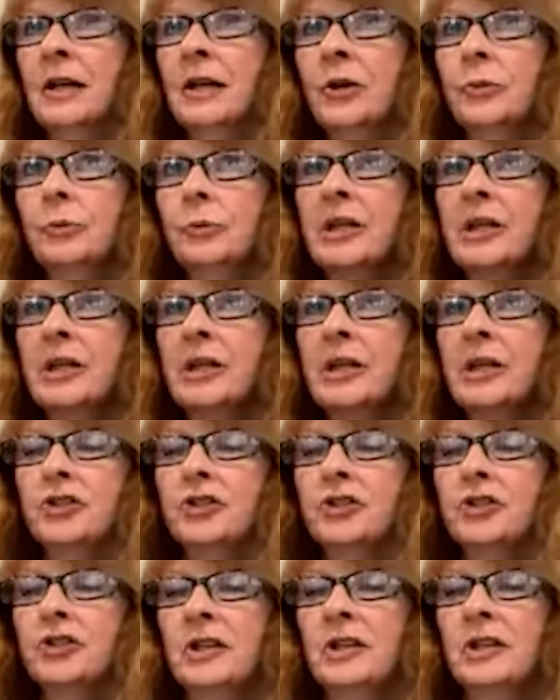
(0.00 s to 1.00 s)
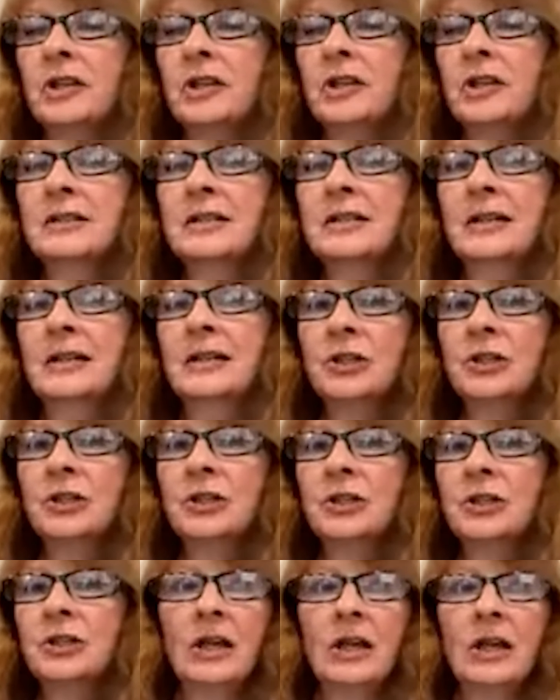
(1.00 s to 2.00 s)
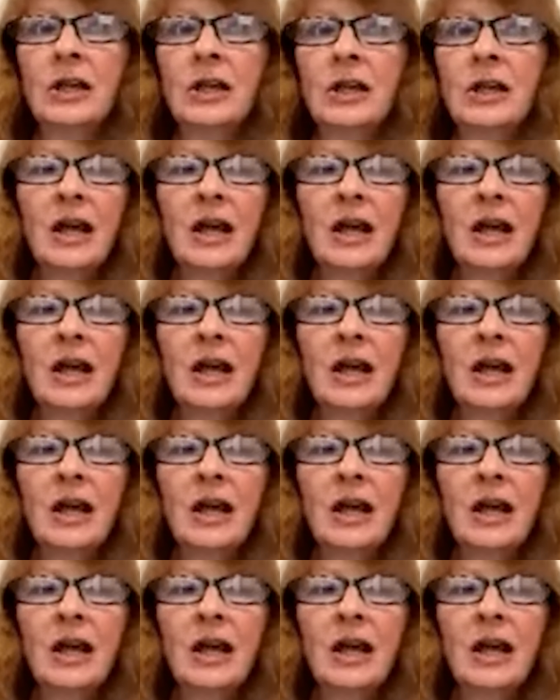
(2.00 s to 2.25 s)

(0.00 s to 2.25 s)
research this and see what you think.